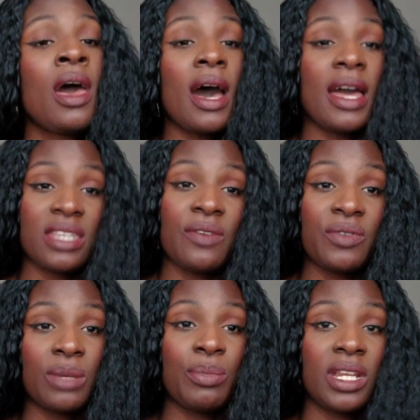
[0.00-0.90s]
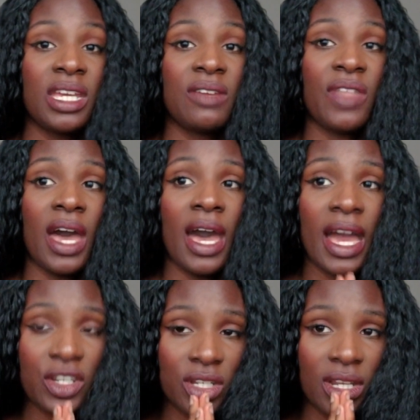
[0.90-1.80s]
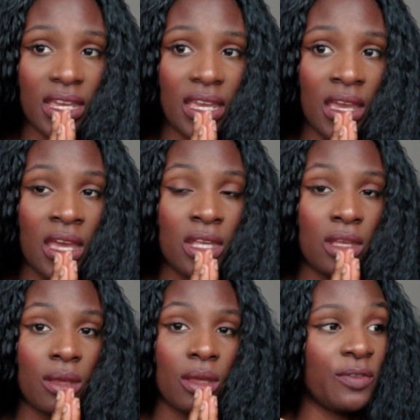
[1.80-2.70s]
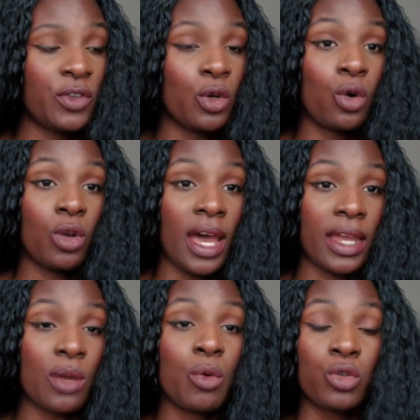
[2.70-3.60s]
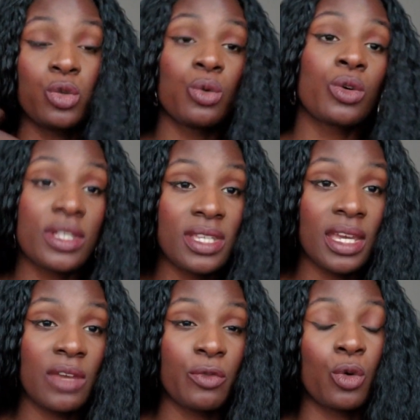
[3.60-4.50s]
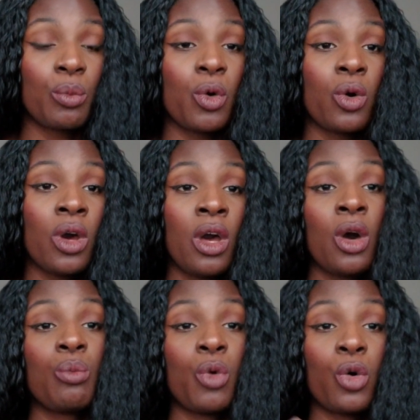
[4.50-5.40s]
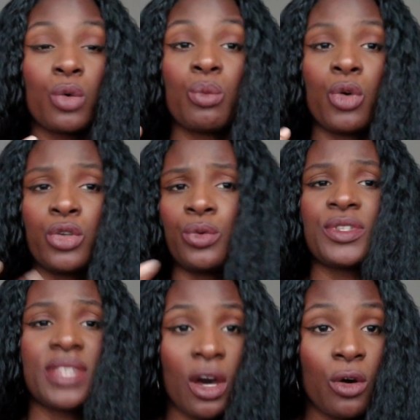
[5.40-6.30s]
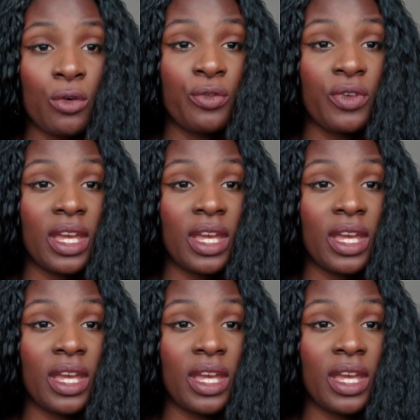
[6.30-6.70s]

I definitely believe that actually if you're like more talkative or more yourself,